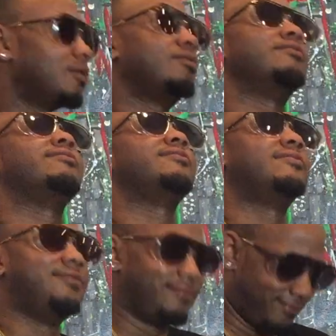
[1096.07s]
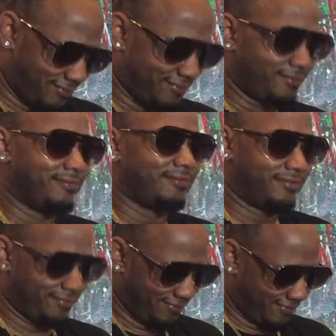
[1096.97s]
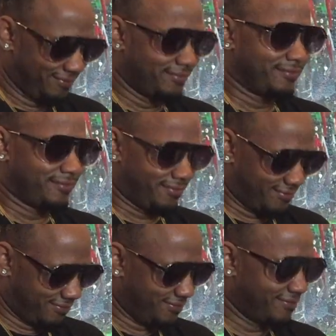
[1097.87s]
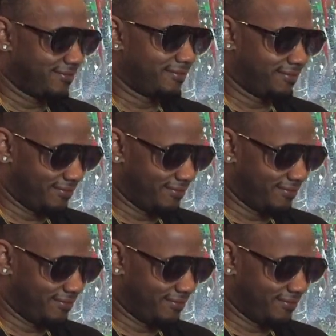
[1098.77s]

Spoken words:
I like Foxy had a little nice era,